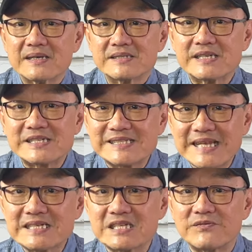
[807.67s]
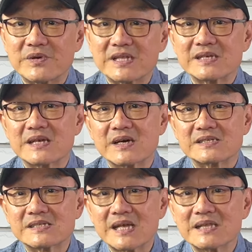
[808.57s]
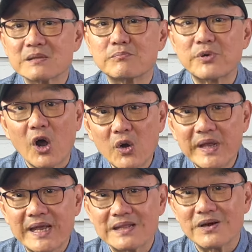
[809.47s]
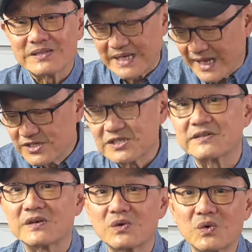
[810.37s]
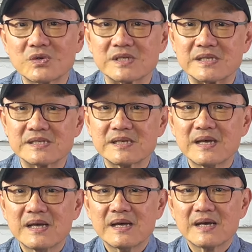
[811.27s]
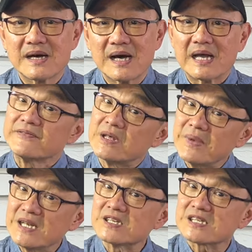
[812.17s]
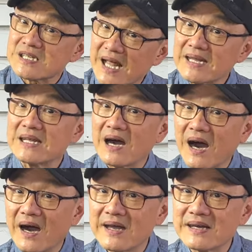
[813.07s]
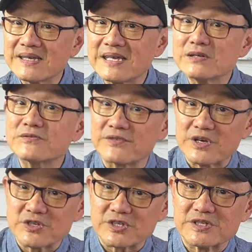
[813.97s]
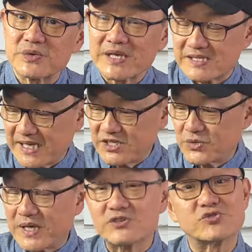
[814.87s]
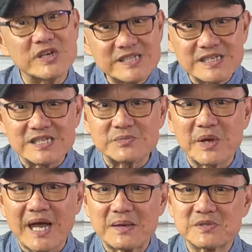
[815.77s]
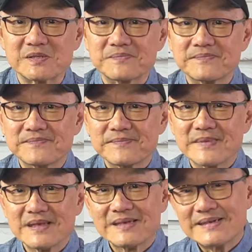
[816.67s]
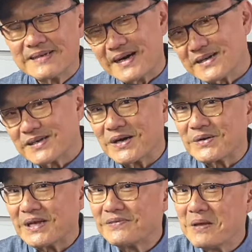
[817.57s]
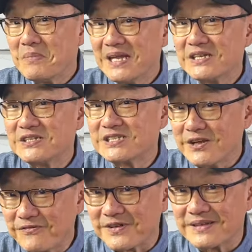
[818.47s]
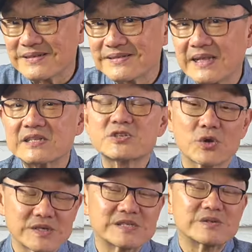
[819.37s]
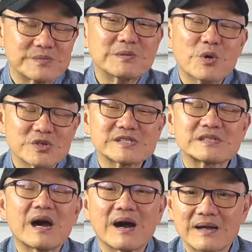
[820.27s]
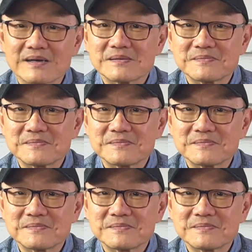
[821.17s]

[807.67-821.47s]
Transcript: distinctive with a subtle broguing along the edges of the quarters, if they made a slightly higher heel version to accentuate dressiness perhaps, I don't know, if they made it different, then the choices would be more stark.